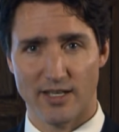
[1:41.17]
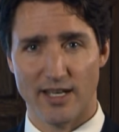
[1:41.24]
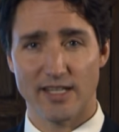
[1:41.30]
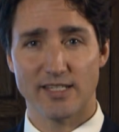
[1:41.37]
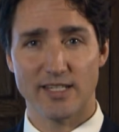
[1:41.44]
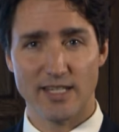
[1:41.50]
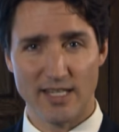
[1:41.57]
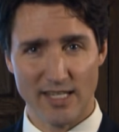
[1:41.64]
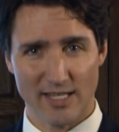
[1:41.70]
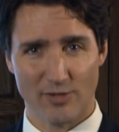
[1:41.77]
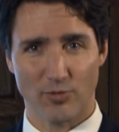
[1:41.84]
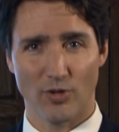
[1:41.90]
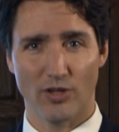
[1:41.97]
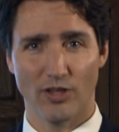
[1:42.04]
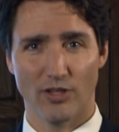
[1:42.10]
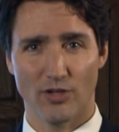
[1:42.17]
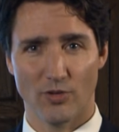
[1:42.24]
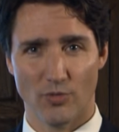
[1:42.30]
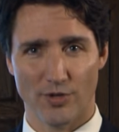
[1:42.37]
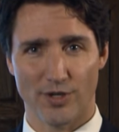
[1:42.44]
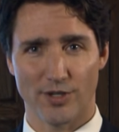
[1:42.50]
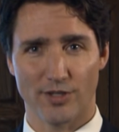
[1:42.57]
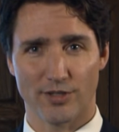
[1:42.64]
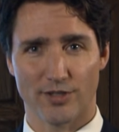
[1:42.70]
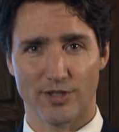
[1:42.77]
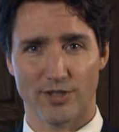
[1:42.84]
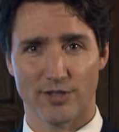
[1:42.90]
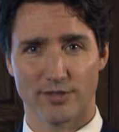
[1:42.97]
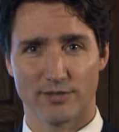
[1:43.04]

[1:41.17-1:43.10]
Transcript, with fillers: and equal world.